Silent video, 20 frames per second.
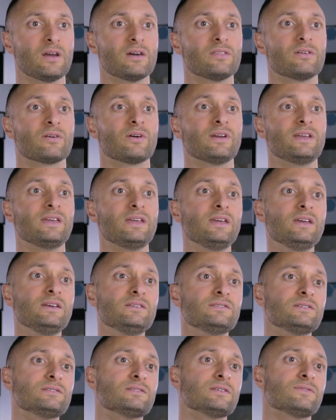There are
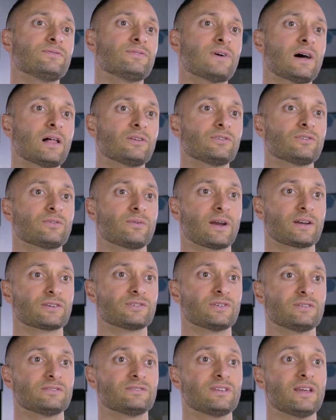easy to follow
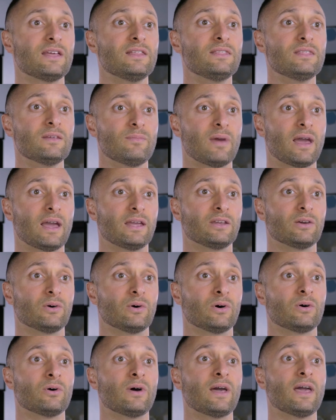directions in the
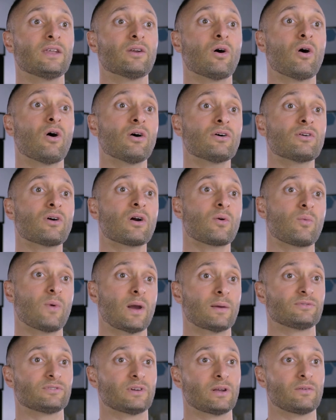manual and on our
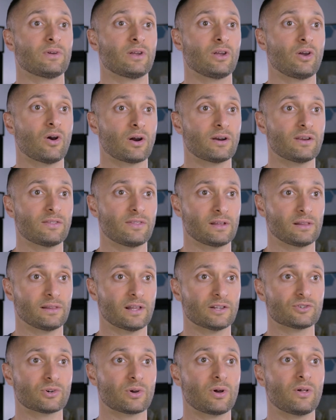website regarding the
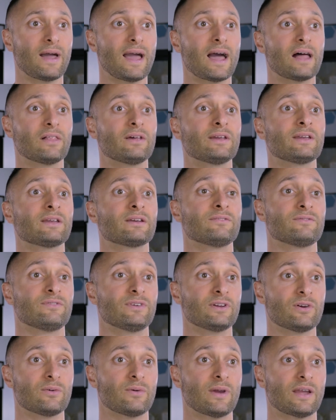electrical outlet
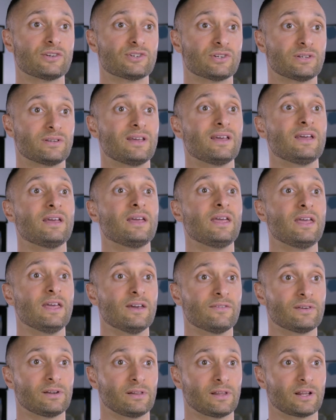configuration
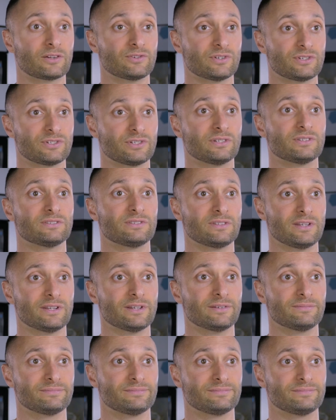if an electrician is needed.